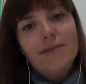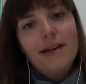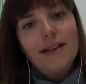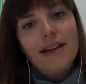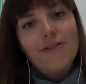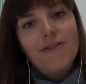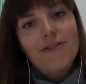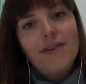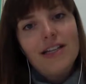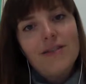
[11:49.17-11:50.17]
of my
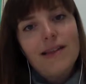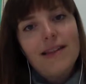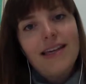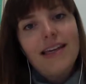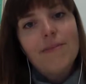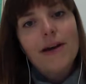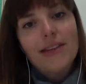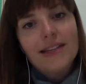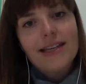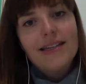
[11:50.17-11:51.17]
life I spent thinking
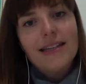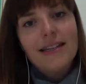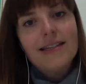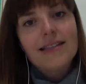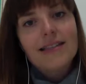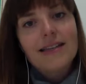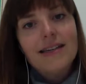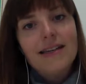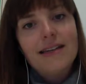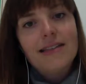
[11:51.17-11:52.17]
about these ideas,
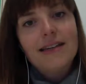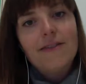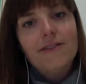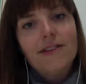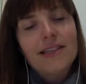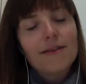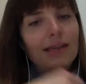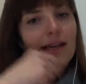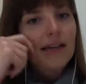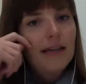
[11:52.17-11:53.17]
and it's definitely
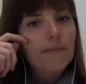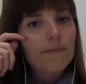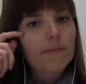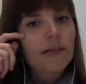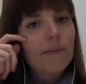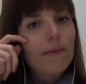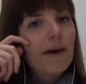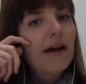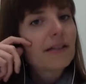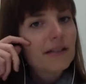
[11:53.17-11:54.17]
something I keep
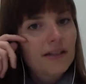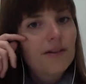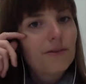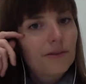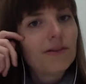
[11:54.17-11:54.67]
coming back to.